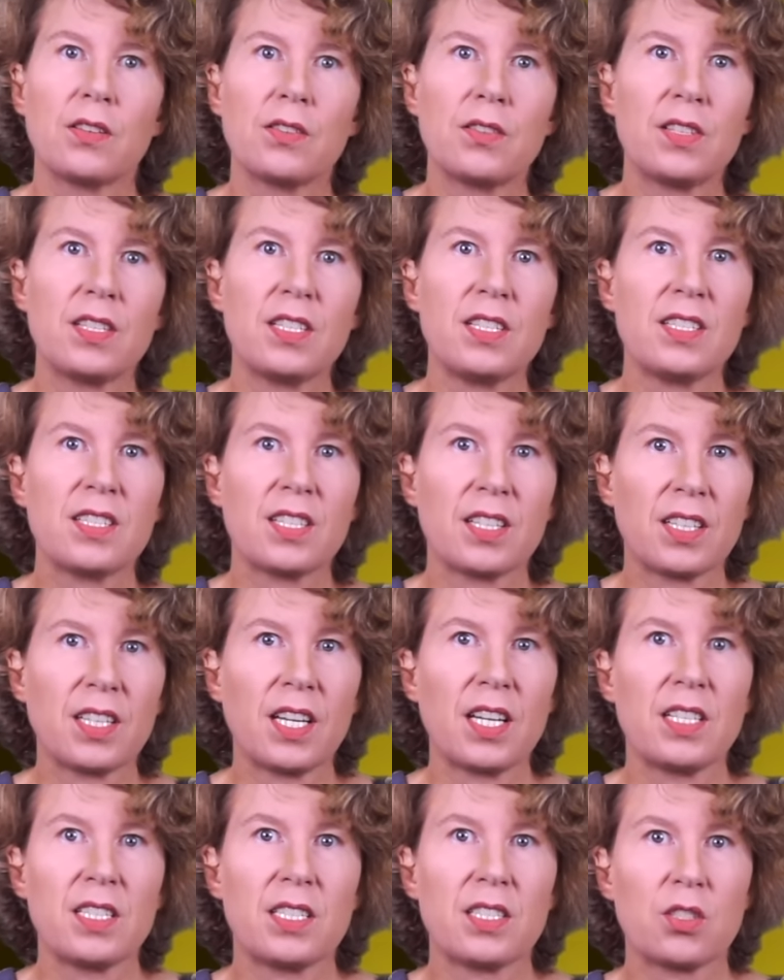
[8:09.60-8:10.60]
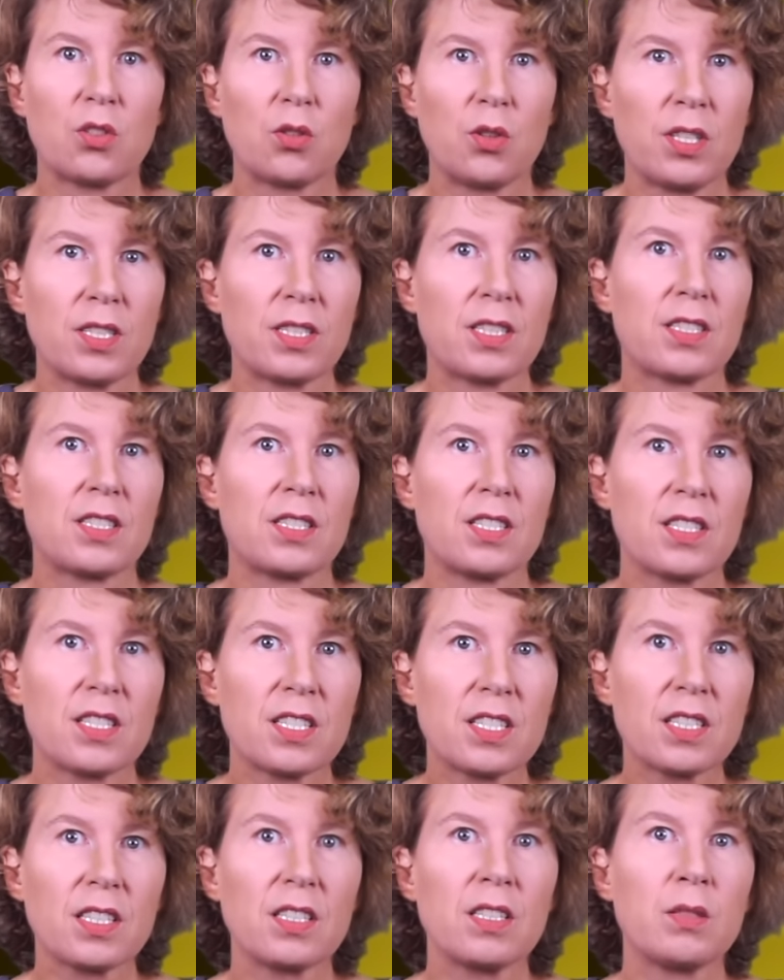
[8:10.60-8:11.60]
These encased rods
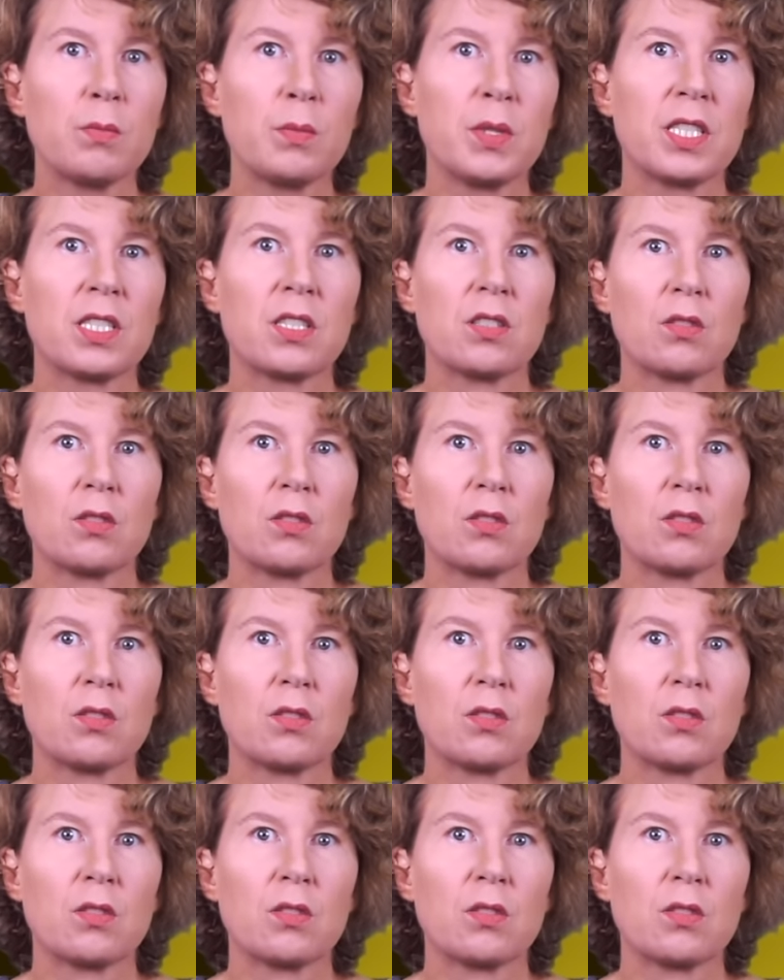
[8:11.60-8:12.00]
still emit